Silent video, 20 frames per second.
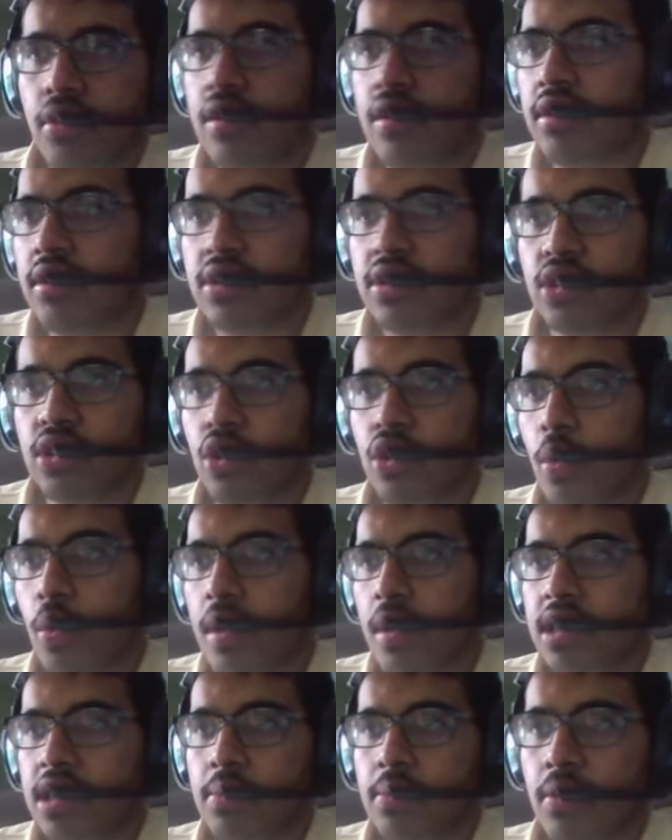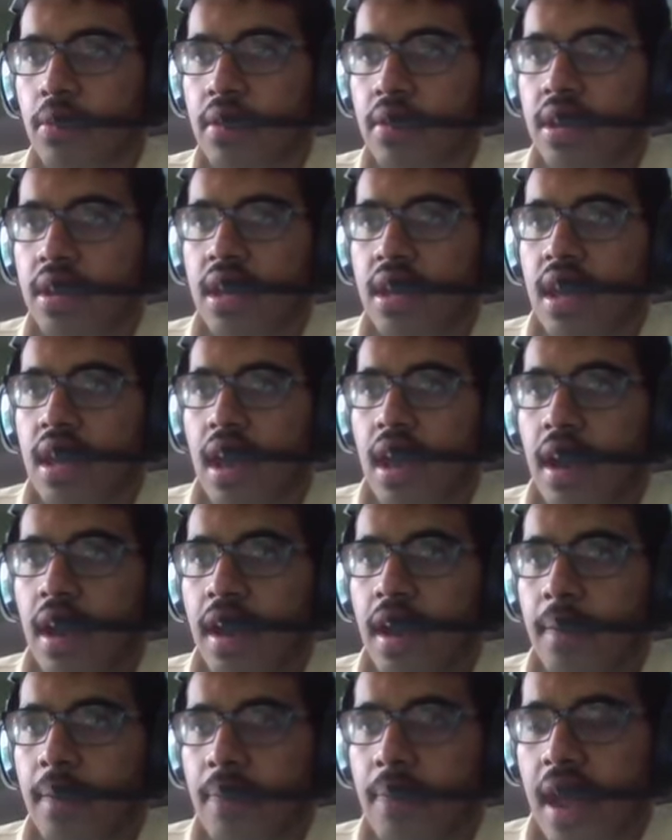He is so wasteful.
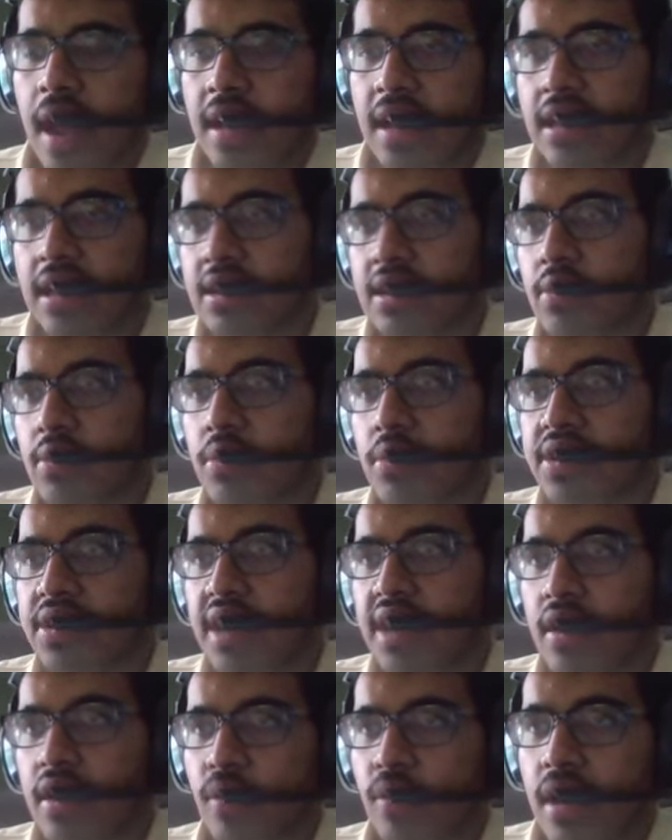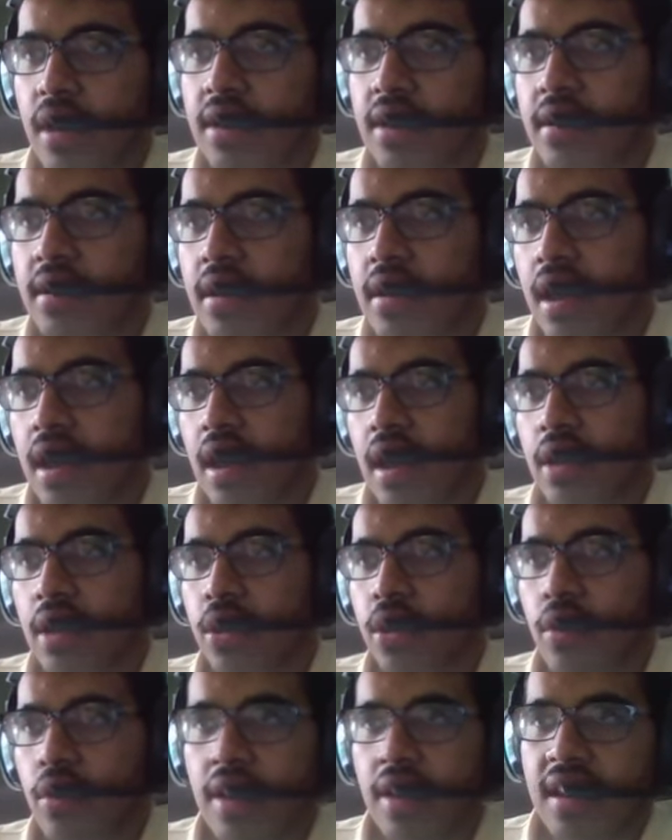Um, Ake didn't, wasn't that great
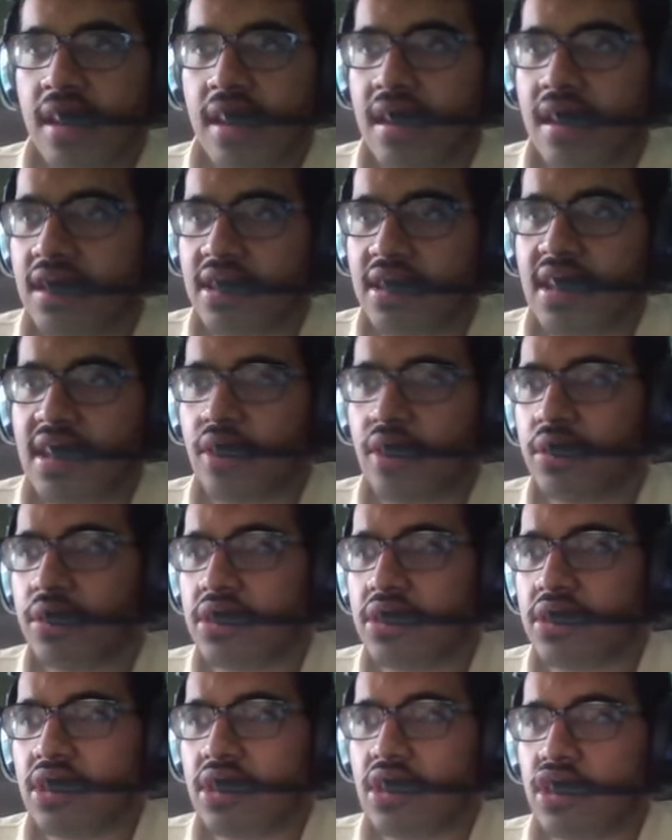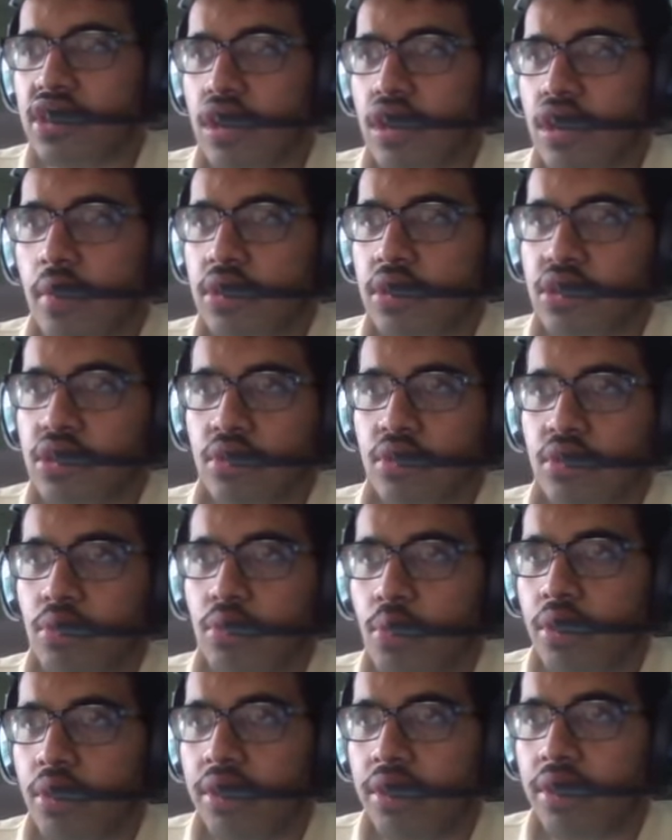either. And yeah, just Netherlands, just in general, just looked
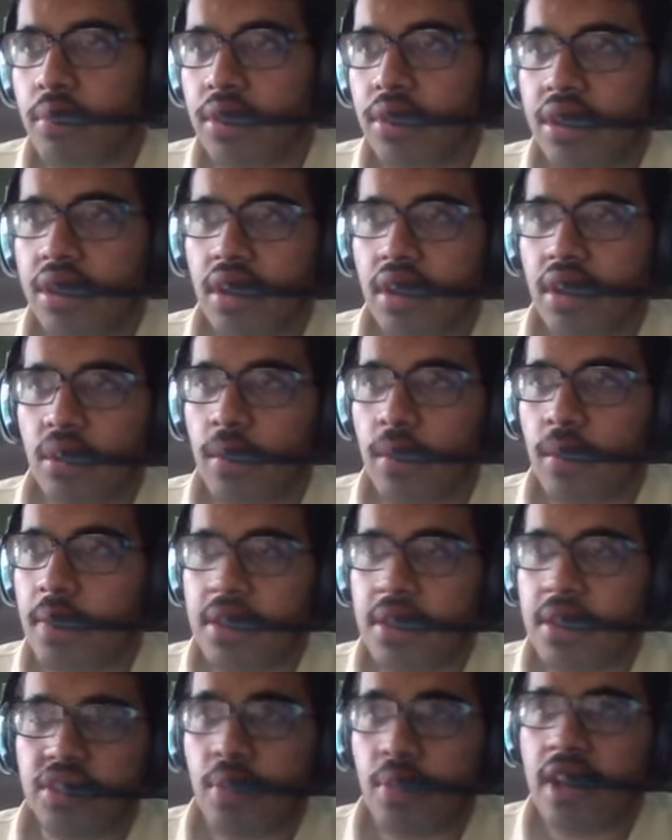really, really underwhelming. Why